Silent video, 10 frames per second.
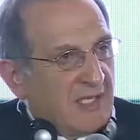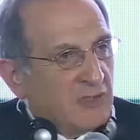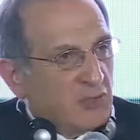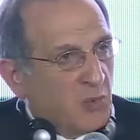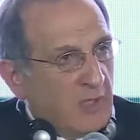I
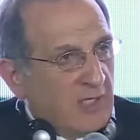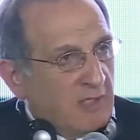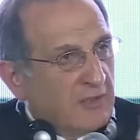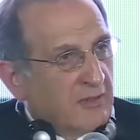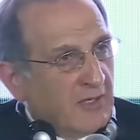hadn't
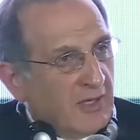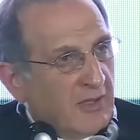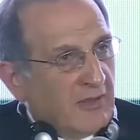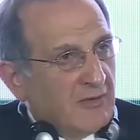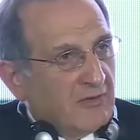tweeted
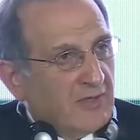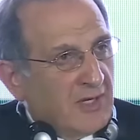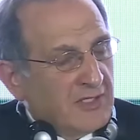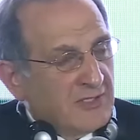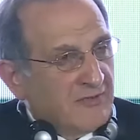
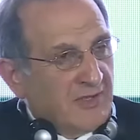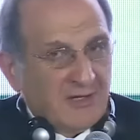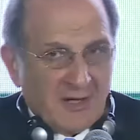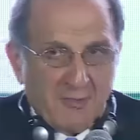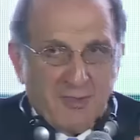tonight's
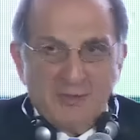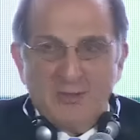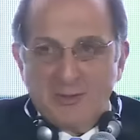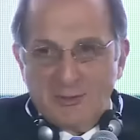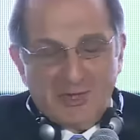event, and I
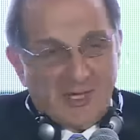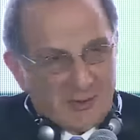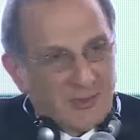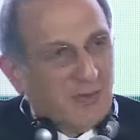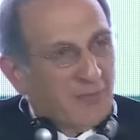wanted to do
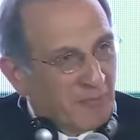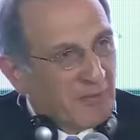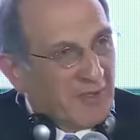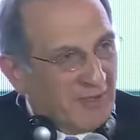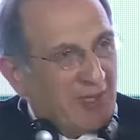that. So
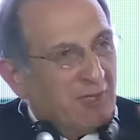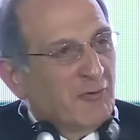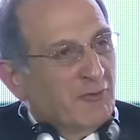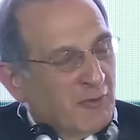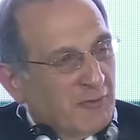
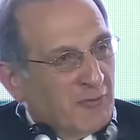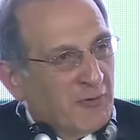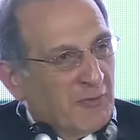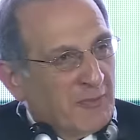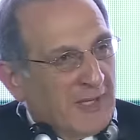thank you for
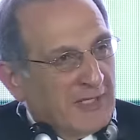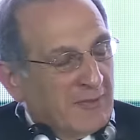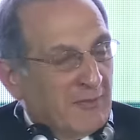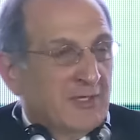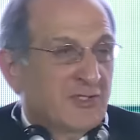
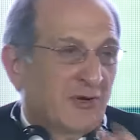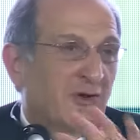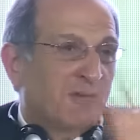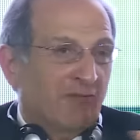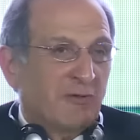reminding me.
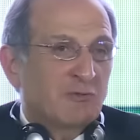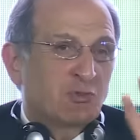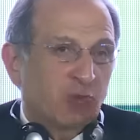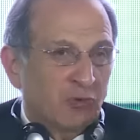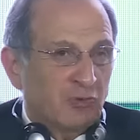Sorry if I
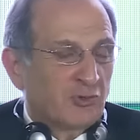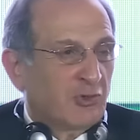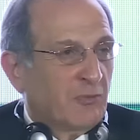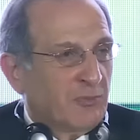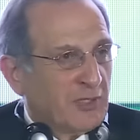was rude and
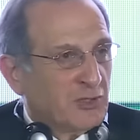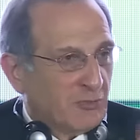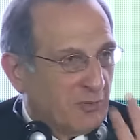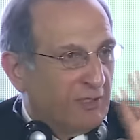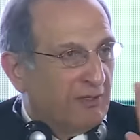took a
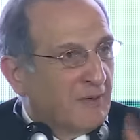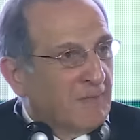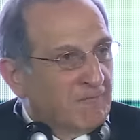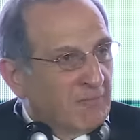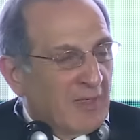picture, but
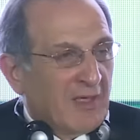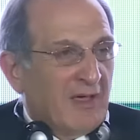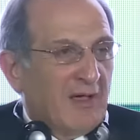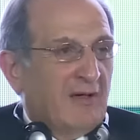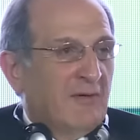
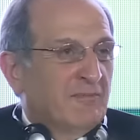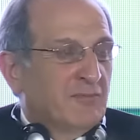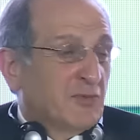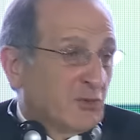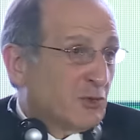
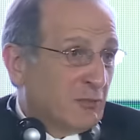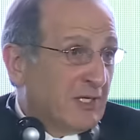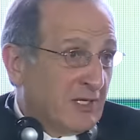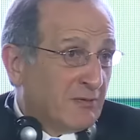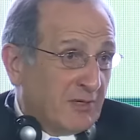social
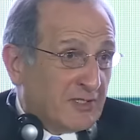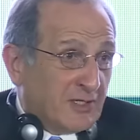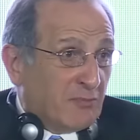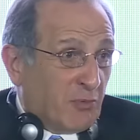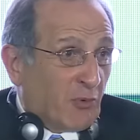media
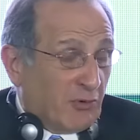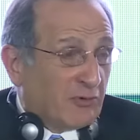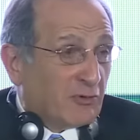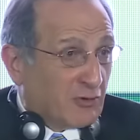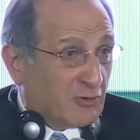is an
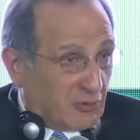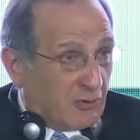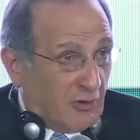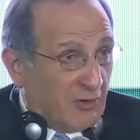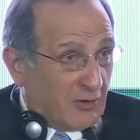important
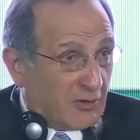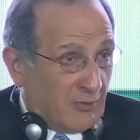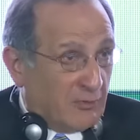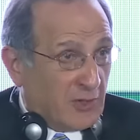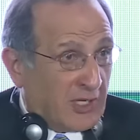
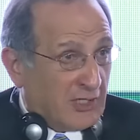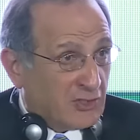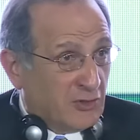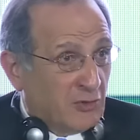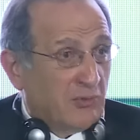
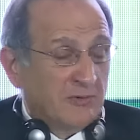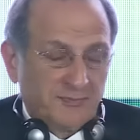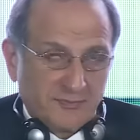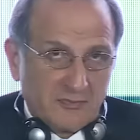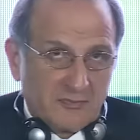communication tool.